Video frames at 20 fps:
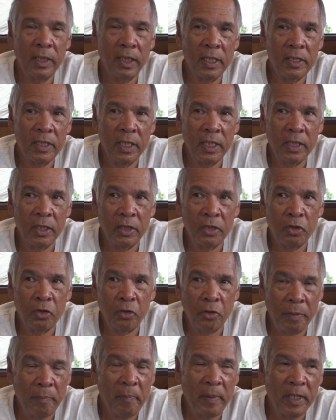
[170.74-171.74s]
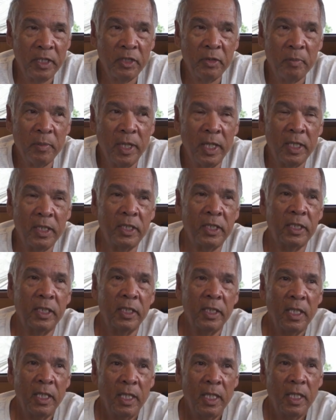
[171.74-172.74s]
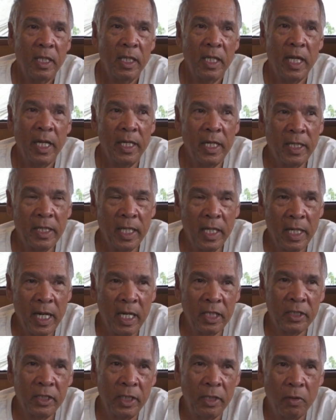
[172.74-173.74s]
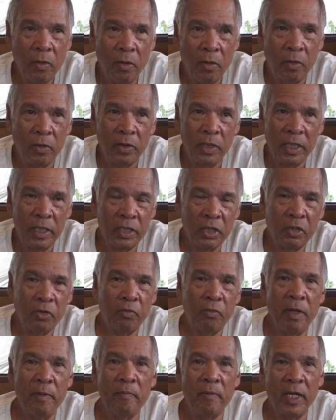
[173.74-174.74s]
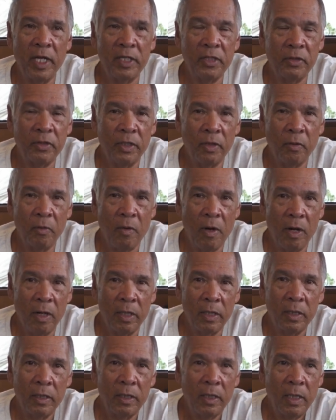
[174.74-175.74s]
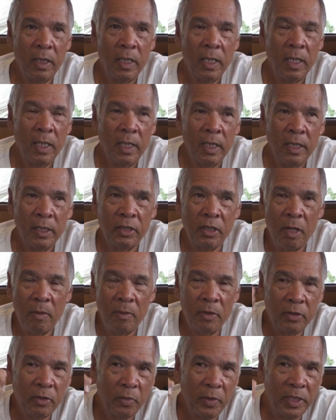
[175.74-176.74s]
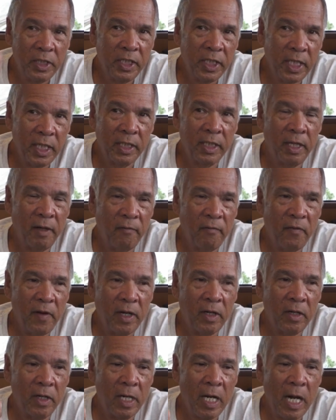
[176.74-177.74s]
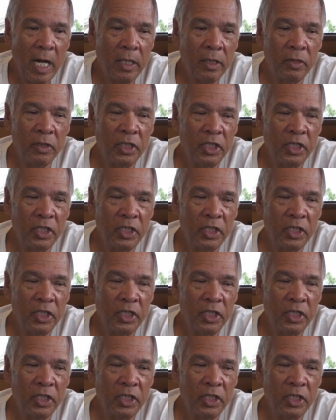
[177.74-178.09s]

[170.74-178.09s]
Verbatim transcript: doesn't trip as much, and it can actually hold and swim nicer in the water. It's almost once you get the effect on how to